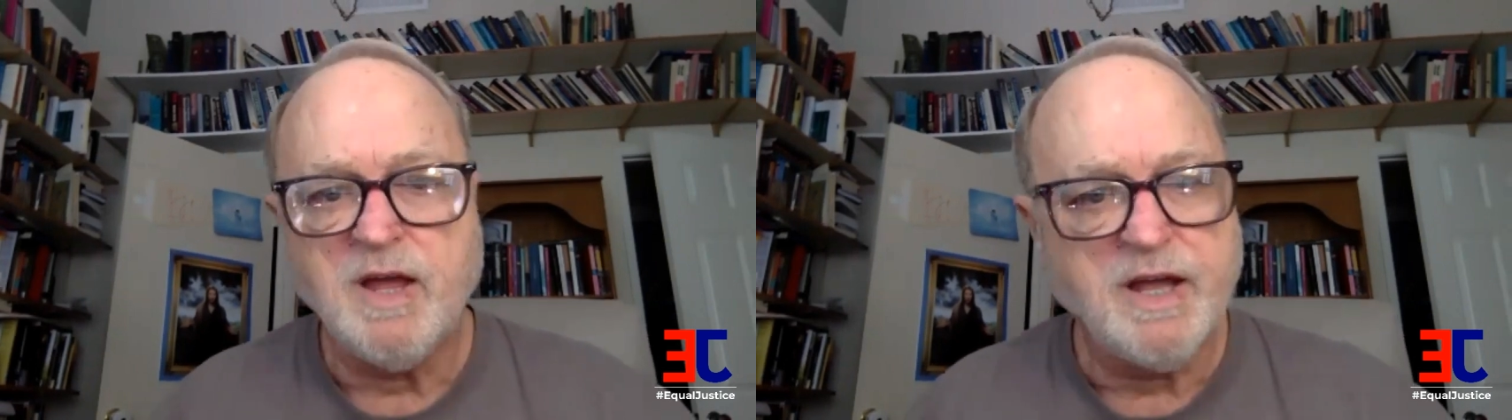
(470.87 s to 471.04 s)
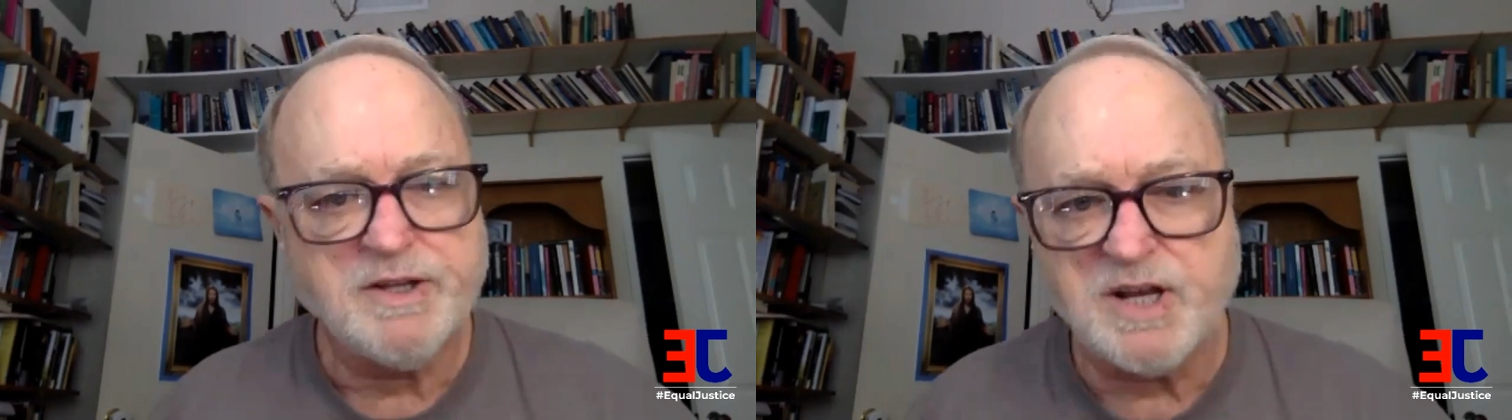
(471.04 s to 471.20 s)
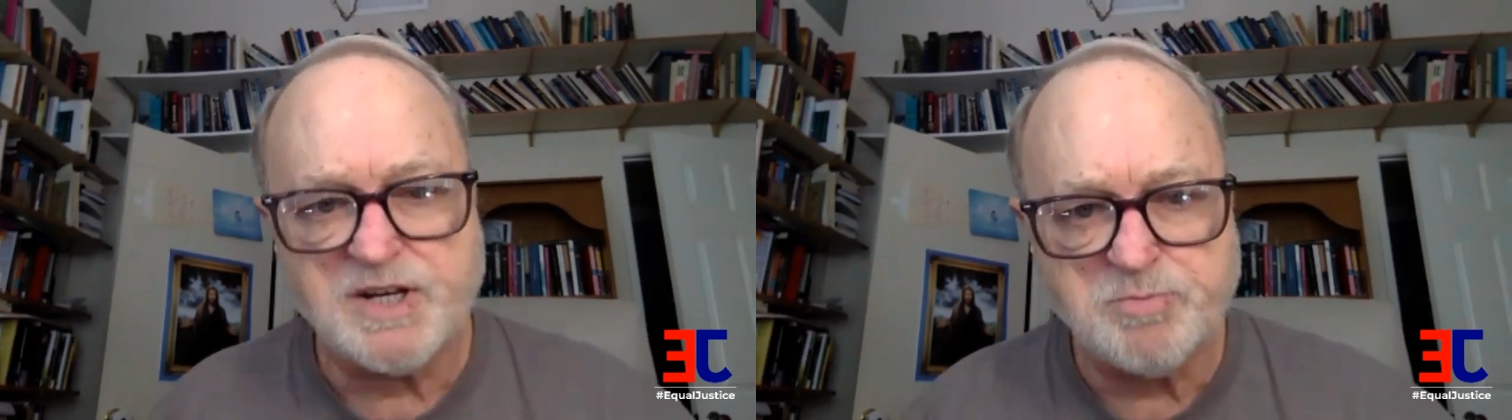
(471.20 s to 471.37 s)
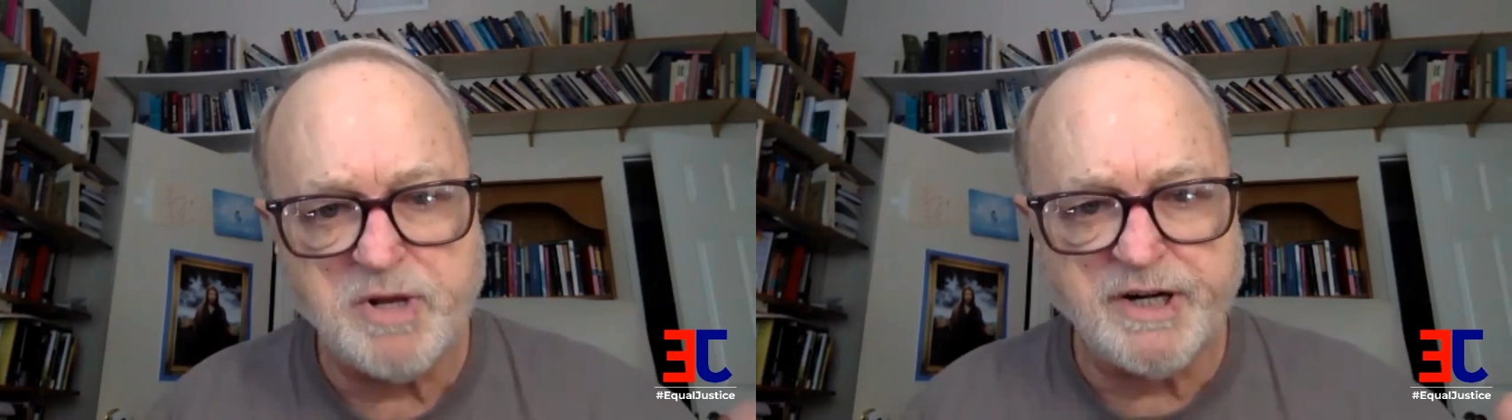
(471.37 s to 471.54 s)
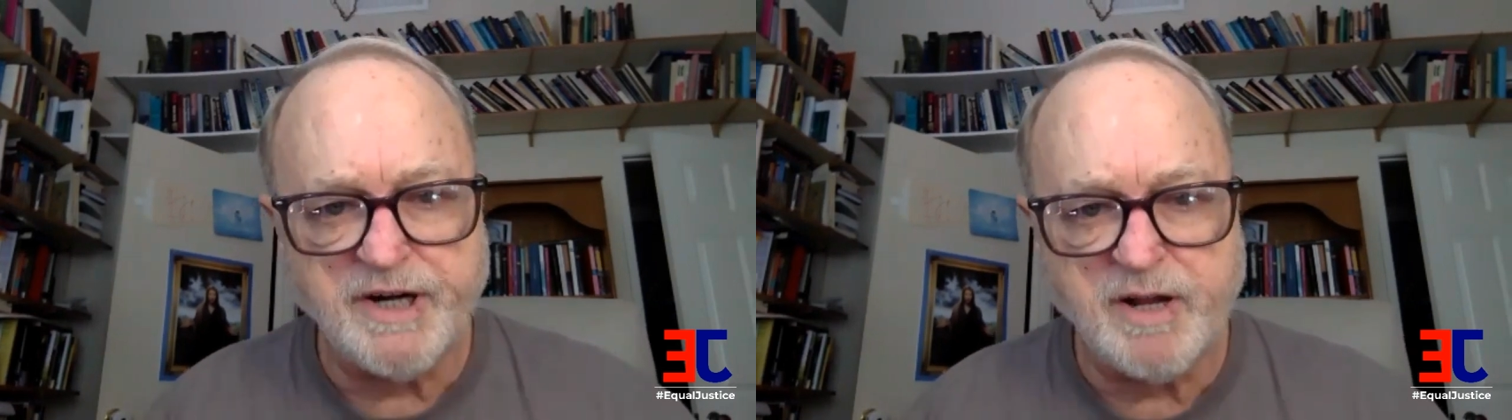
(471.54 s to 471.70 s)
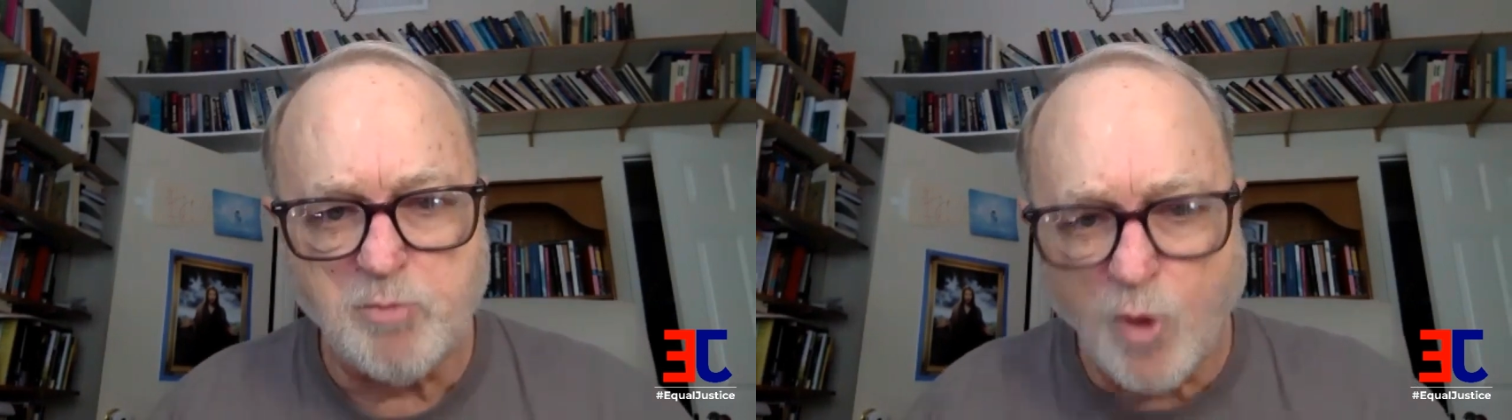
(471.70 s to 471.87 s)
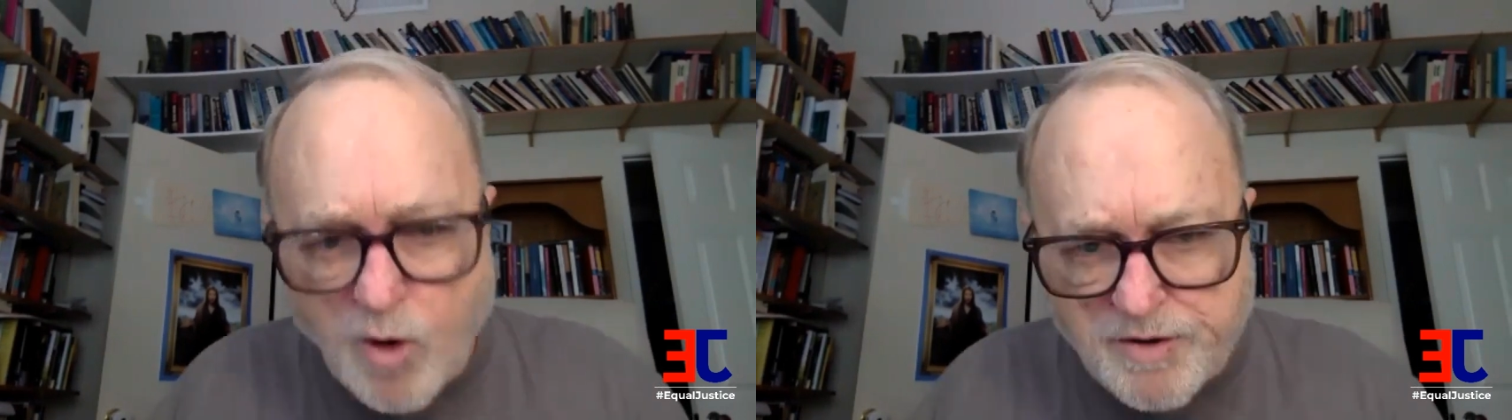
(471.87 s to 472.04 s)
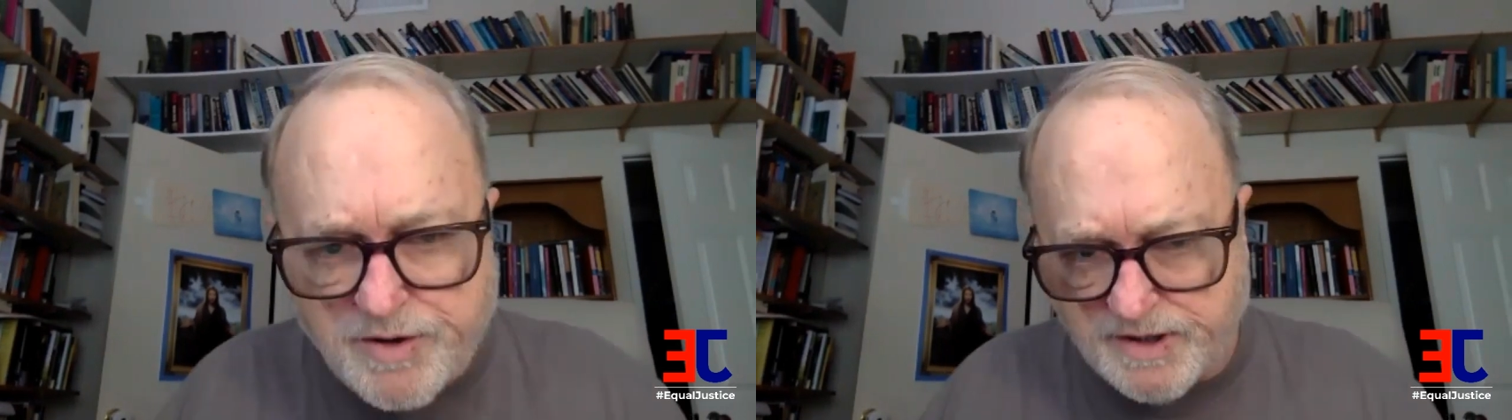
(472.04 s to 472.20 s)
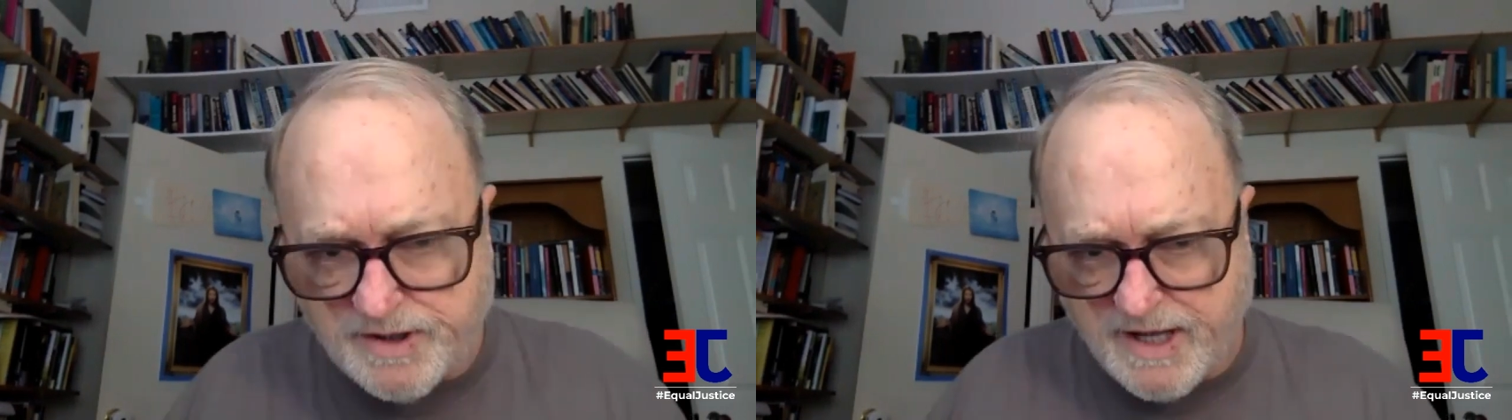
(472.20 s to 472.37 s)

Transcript: It doesn't mean any more than